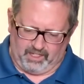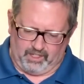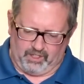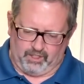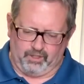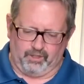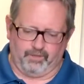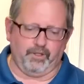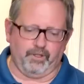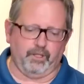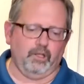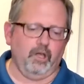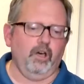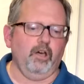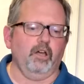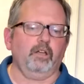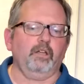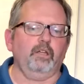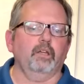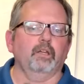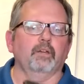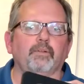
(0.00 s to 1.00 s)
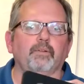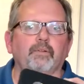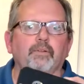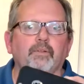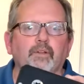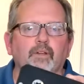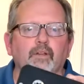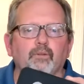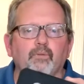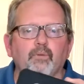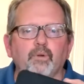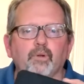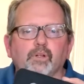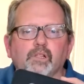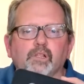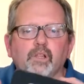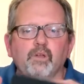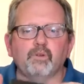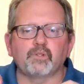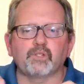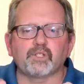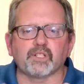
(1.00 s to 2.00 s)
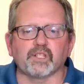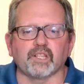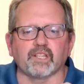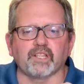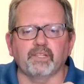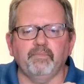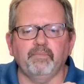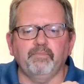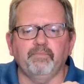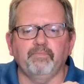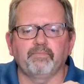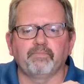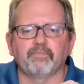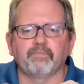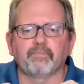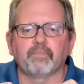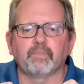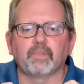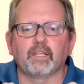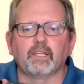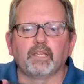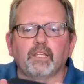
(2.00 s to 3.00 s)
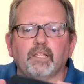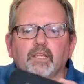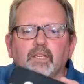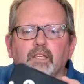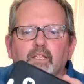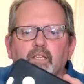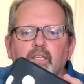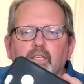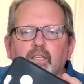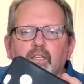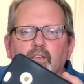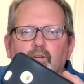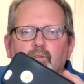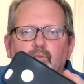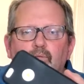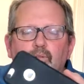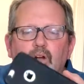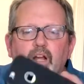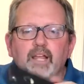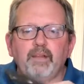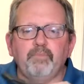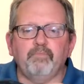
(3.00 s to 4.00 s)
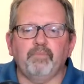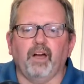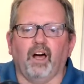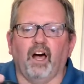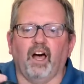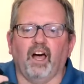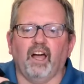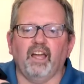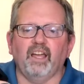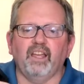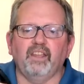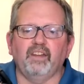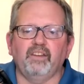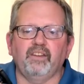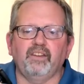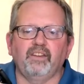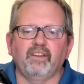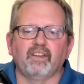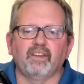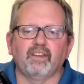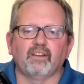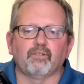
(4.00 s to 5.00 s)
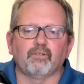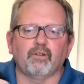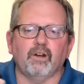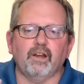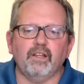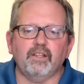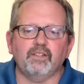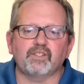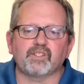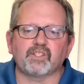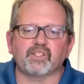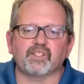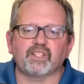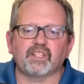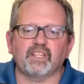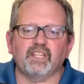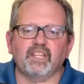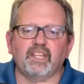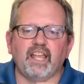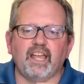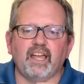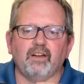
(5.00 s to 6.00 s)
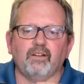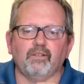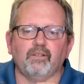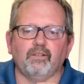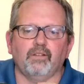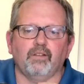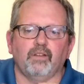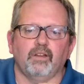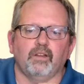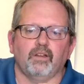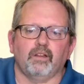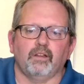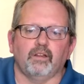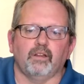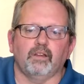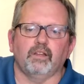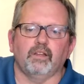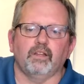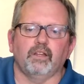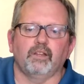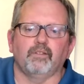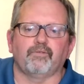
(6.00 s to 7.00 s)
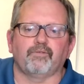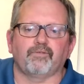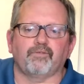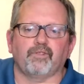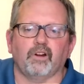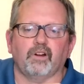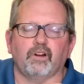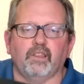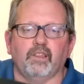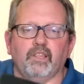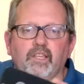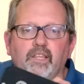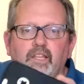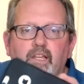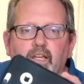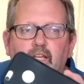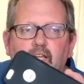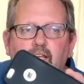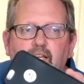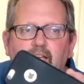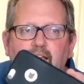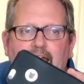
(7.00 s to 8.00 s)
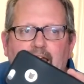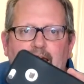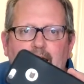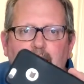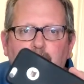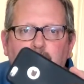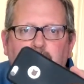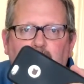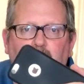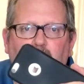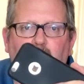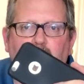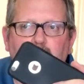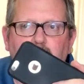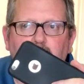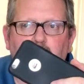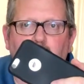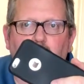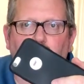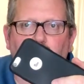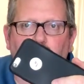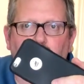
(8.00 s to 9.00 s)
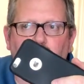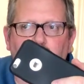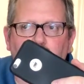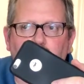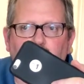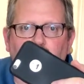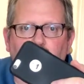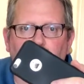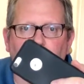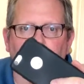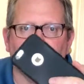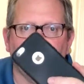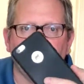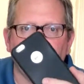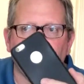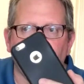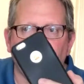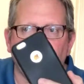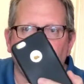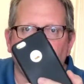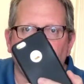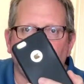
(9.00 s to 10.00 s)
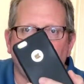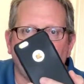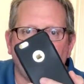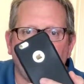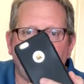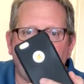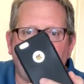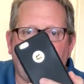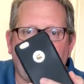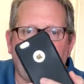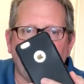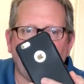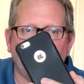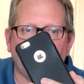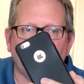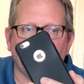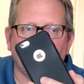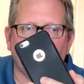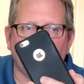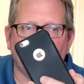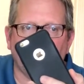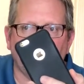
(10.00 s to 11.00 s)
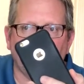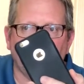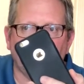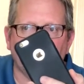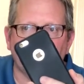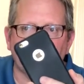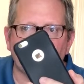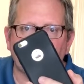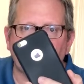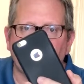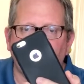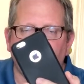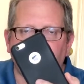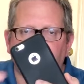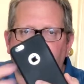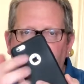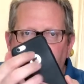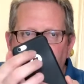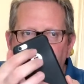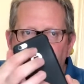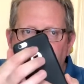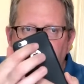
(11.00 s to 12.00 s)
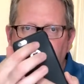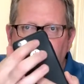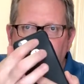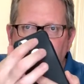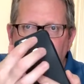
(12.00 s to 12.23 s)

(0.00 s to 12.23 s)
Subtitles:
So if you look real closely, right sticking out in front of the Apple icon on the back of the cell phone is a